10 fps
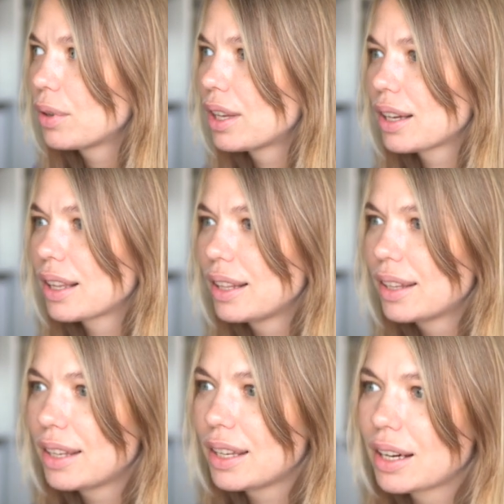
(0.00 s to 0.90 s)
we're gonna
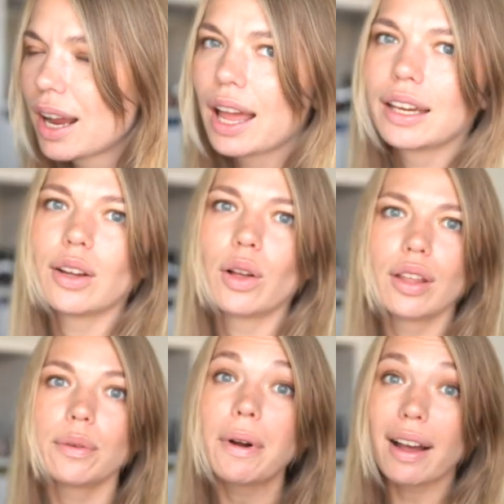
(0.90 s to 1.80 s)
click here and
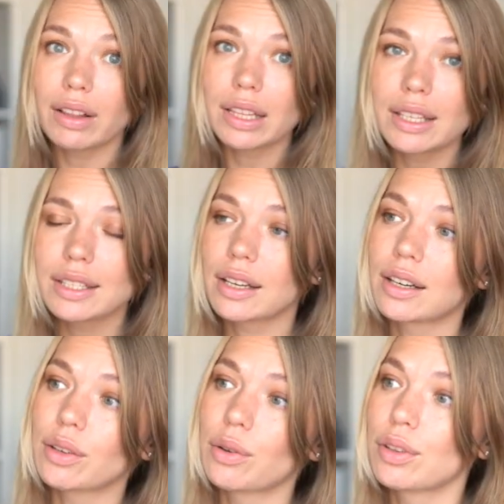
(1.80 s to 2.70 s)
all of our links
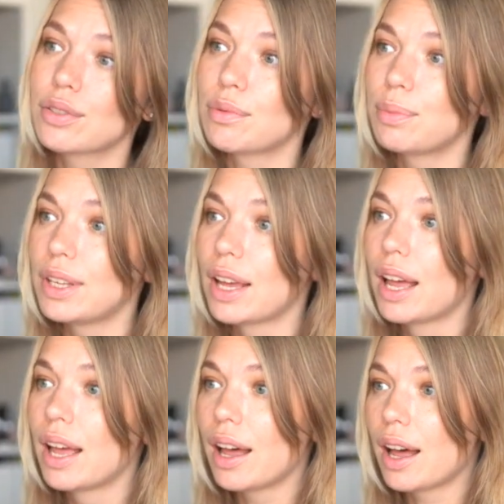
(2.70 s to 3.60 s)
are going to be
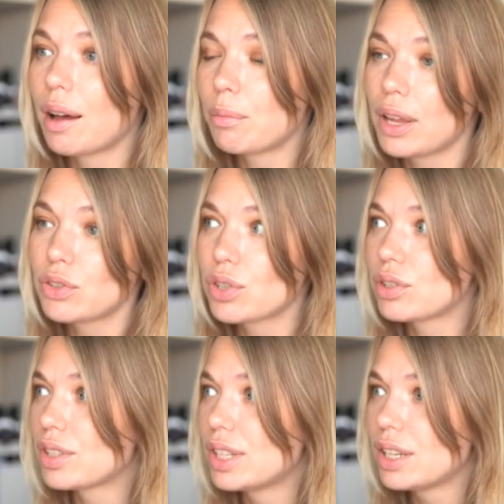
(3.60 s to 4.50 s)

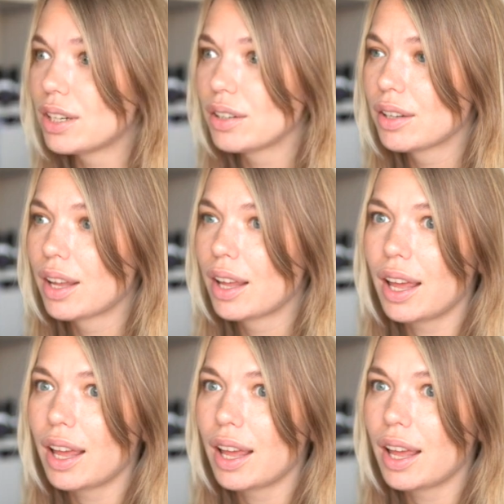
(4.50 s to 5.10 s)
mentioned here,